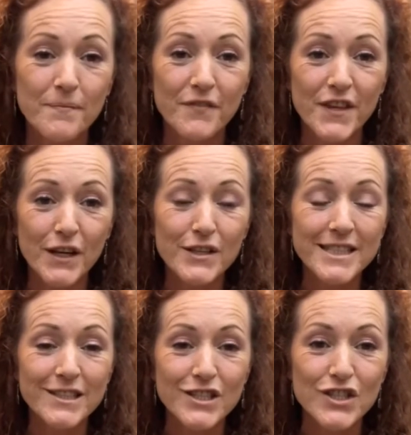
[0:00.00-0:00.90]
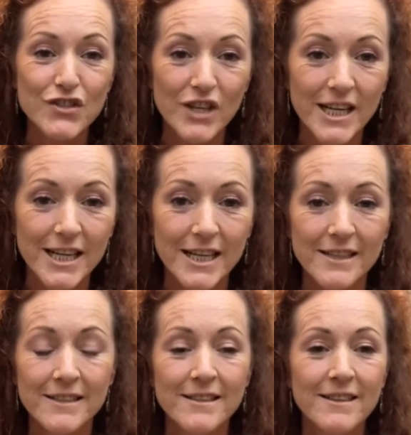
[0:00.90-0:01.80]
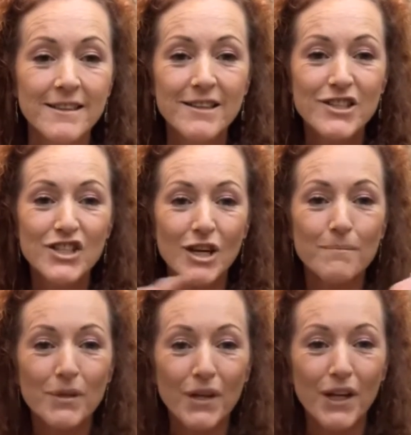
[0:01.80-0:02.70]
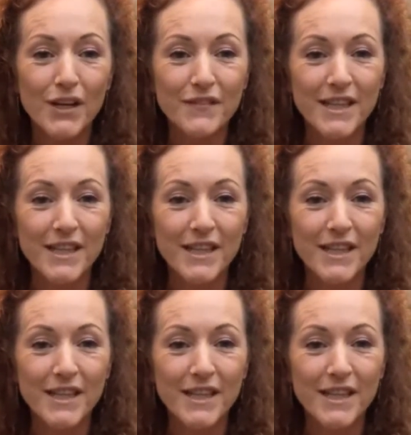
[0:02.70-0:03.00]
those in Australia, jump on over.